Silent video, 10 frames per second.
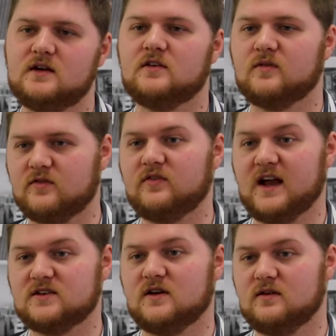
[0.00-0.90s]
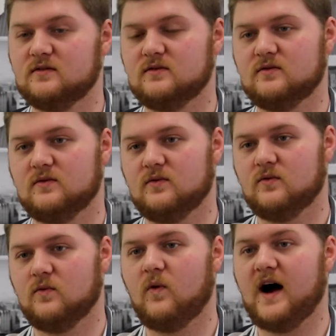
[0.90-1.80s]
to reflect on
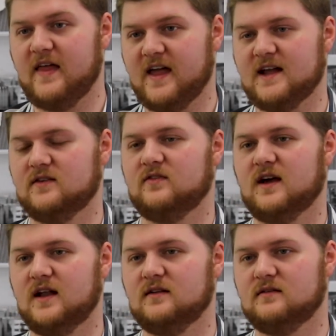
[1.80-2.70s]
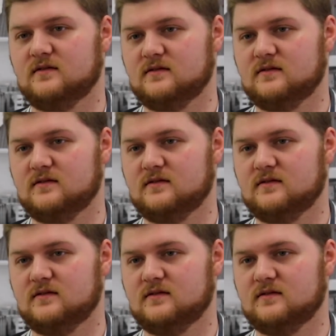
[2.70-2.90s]
why they have done